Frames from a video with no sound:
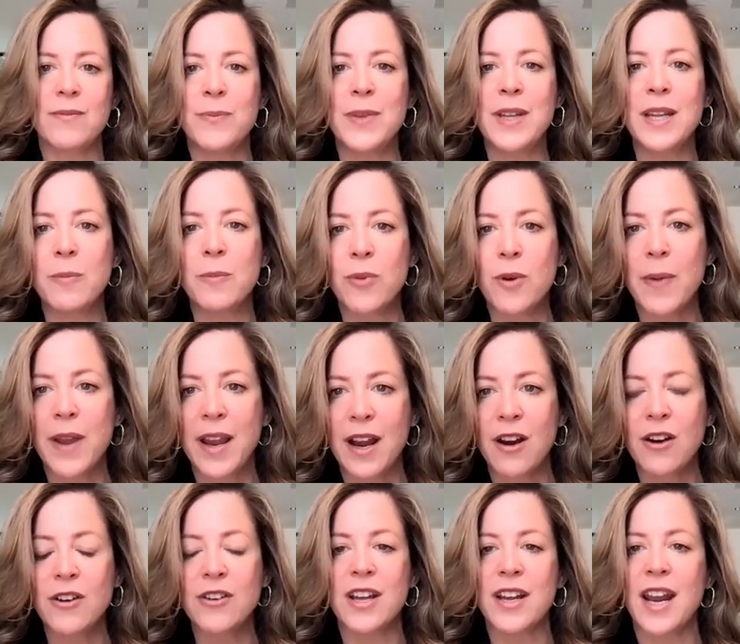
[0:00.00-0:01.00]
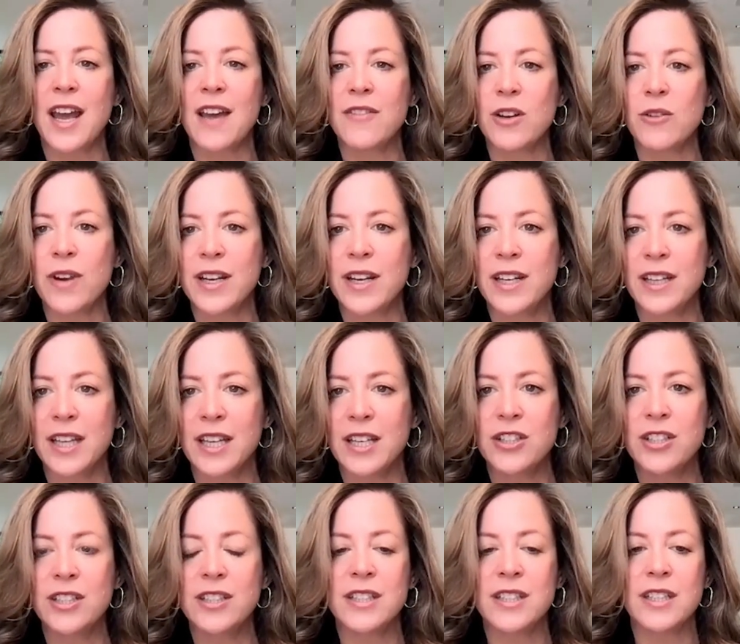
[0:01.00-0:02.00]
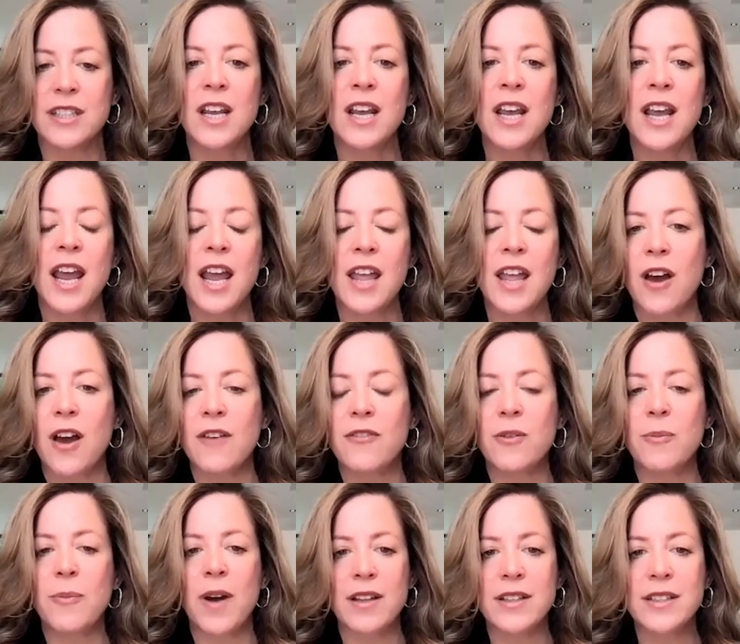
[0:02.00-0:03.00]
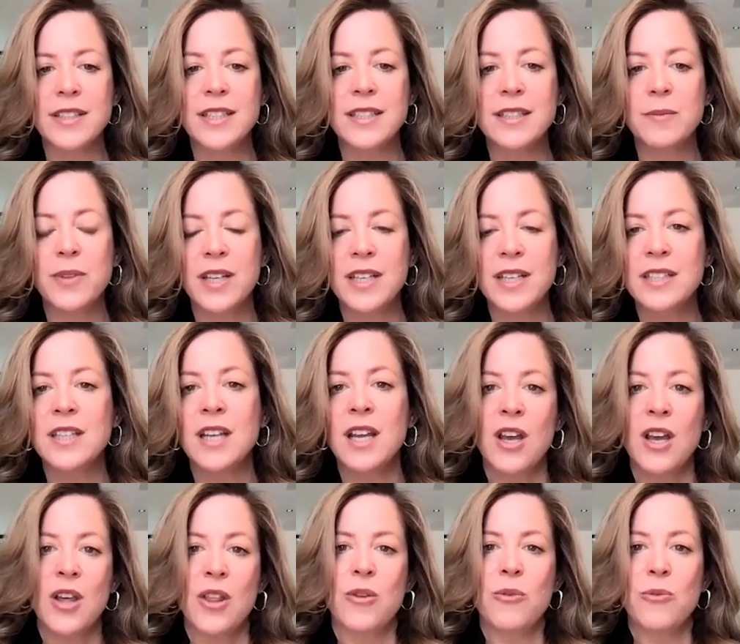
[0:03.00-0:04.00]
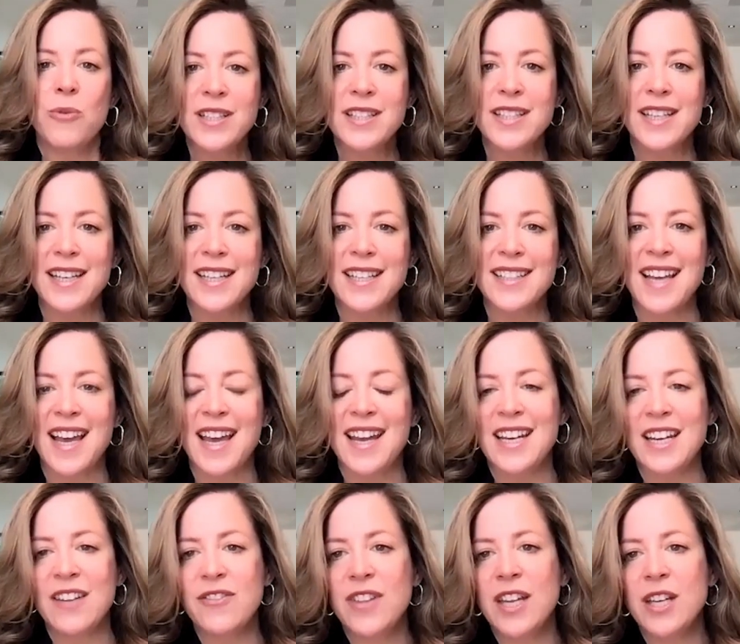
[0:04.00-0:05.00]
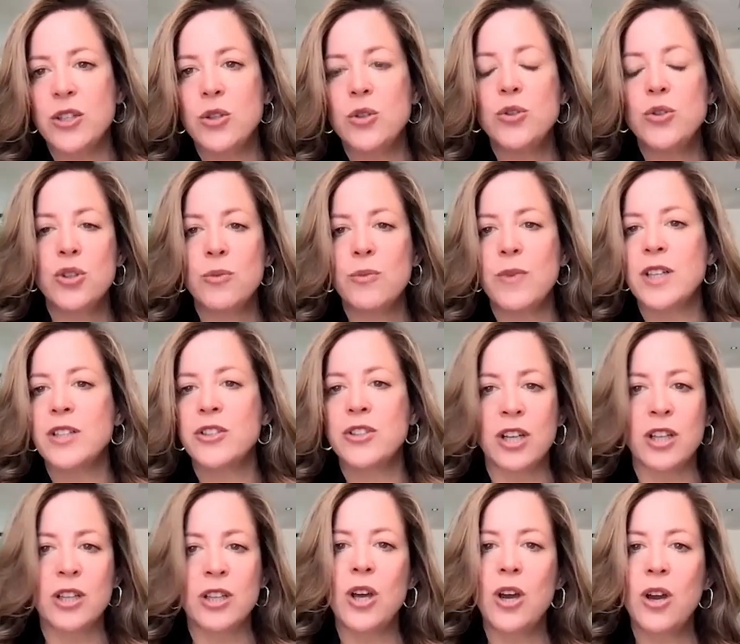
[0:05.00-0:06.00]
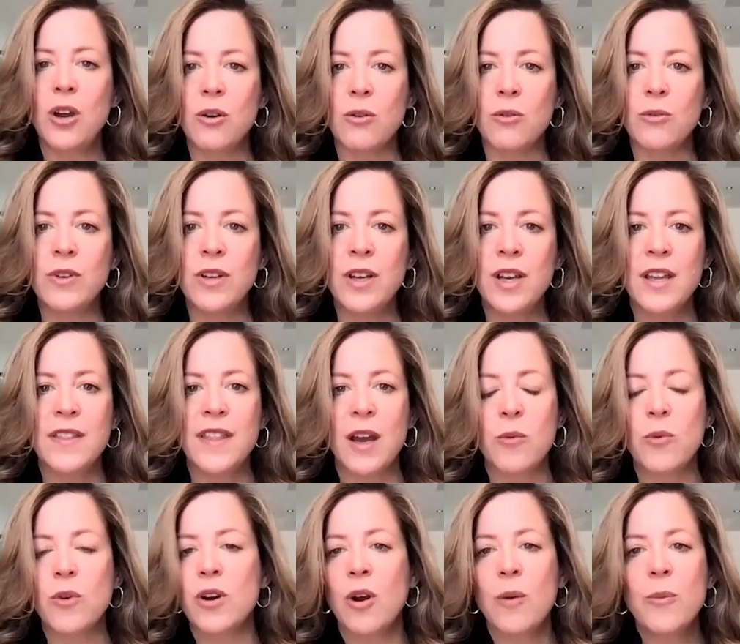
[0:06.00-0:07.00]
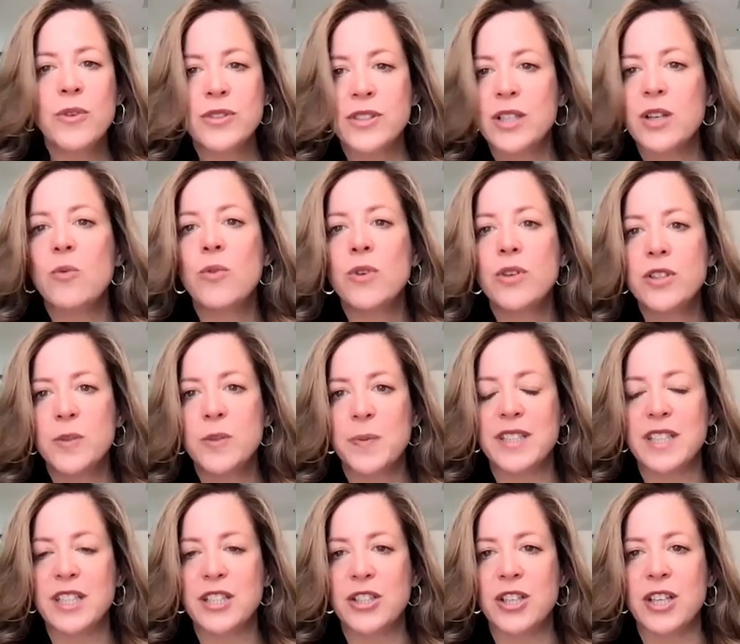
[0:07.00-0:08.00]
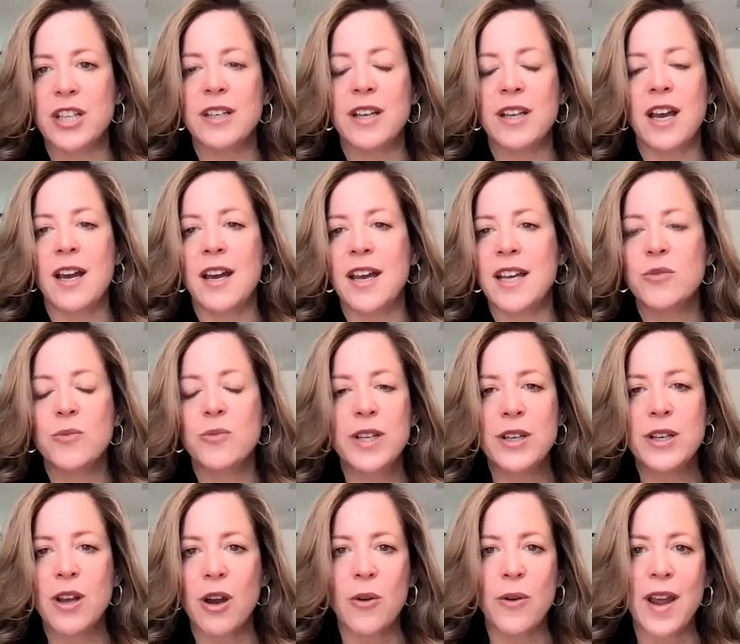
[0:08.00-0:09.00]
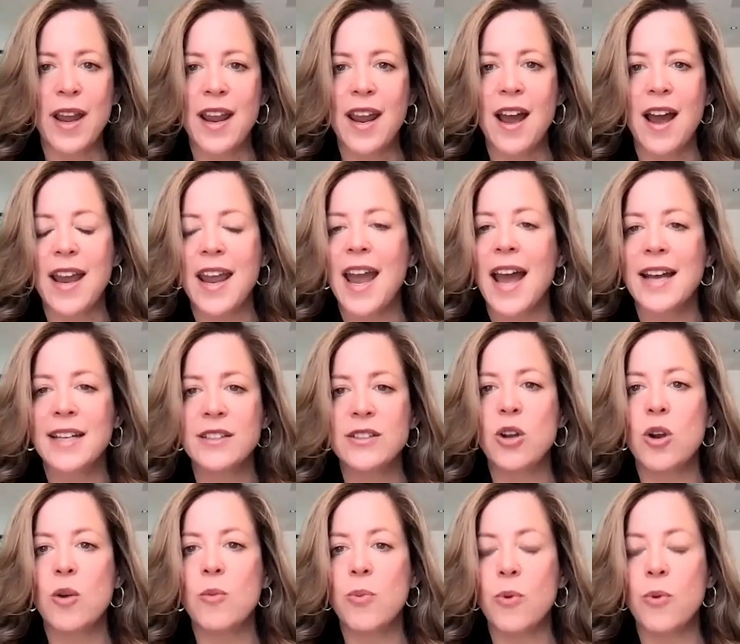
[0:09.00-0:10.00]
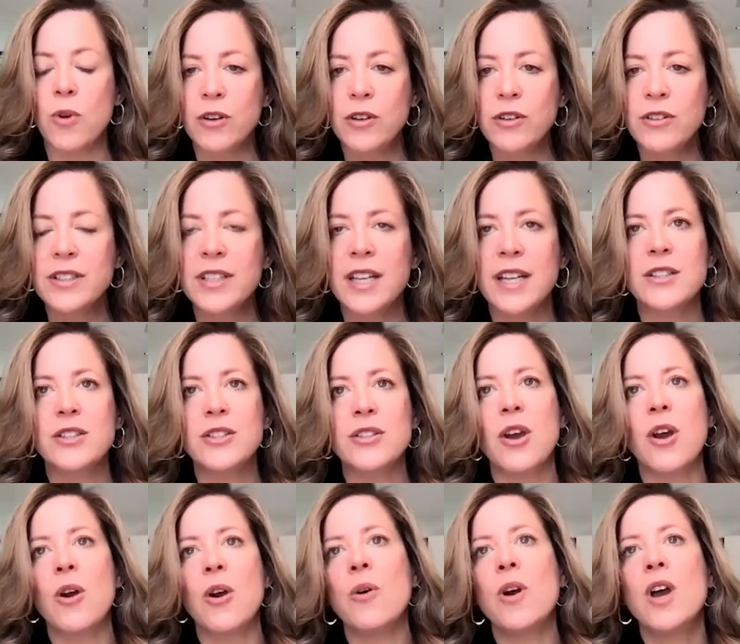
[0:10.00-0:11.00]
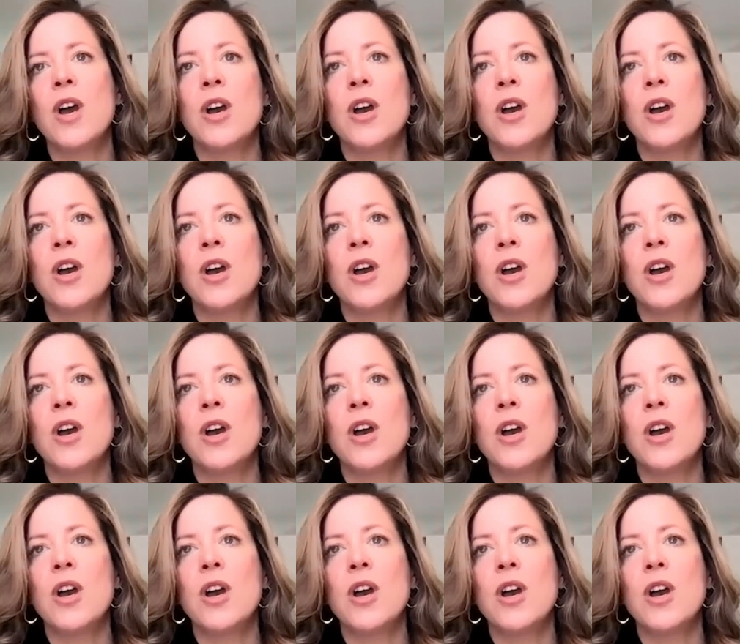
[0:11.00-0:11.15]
being prepared, not having regulations and, and thoughtful policies in place. The risk is that if they do too much alone, that we're almost in a worse position. Uh, as we know, AI has no borders. And so